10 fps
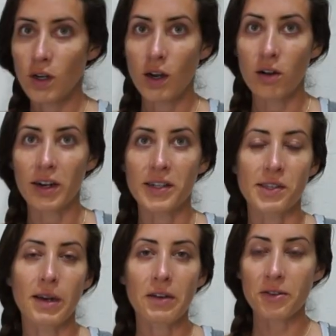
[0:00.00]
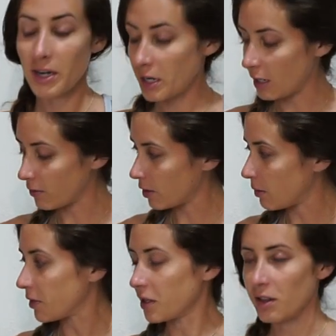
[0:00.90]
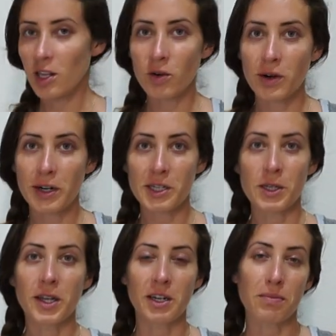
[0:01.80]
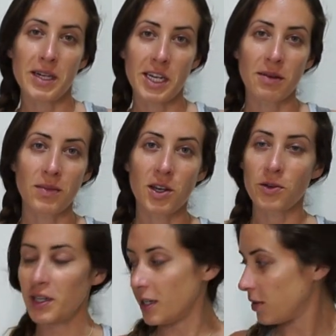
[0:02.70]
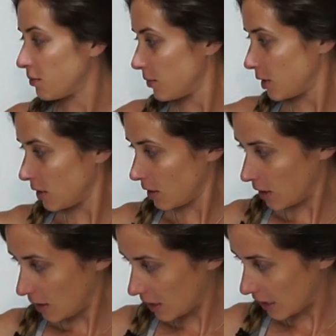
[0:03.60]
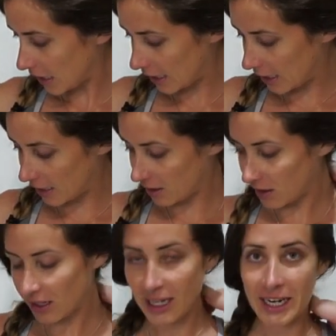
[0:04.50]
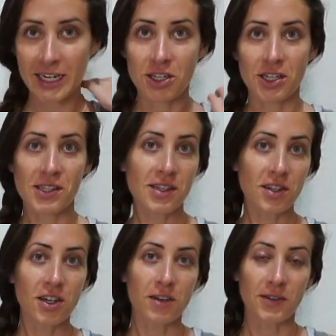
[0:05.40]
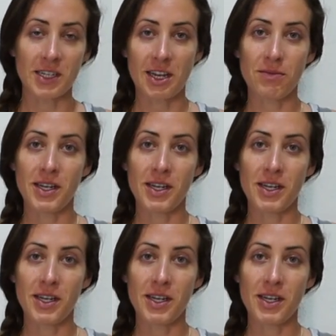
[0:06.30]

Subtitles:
All right, so after I cover it, I'm gonna lower it to like a medium low heat and let it just cook for 10